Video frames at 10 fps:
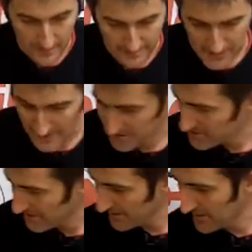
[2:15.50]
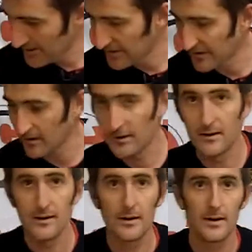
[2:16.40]
Let me try to show you right here.
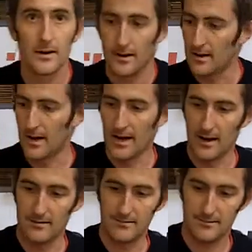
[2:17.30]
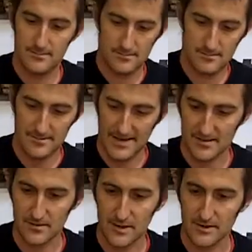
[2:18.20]
Uh,
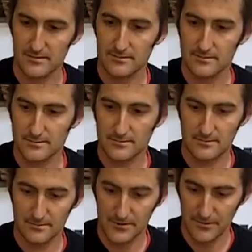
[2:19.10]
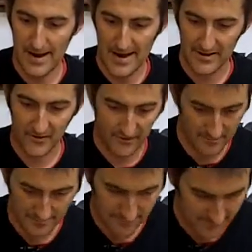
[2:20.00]
nice little pneumatics,
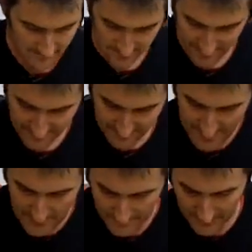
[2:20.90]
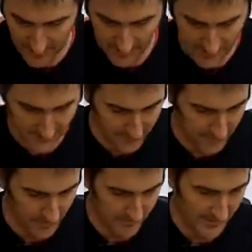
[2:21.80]
fabulous crampons
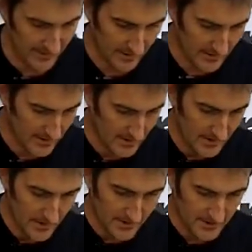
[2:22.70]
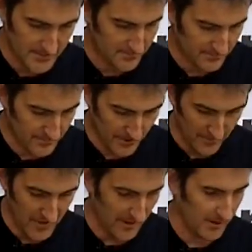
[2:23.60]
from Grivel. You just put
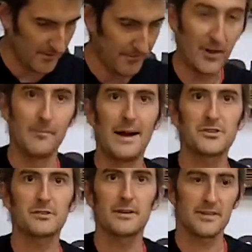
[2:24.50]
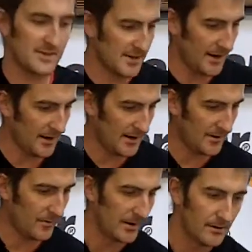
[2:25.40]
them here and they'll magically stay
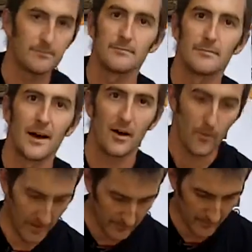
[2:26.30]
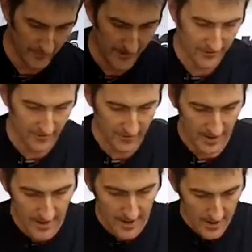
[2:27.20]
on. Well, not quite so magically.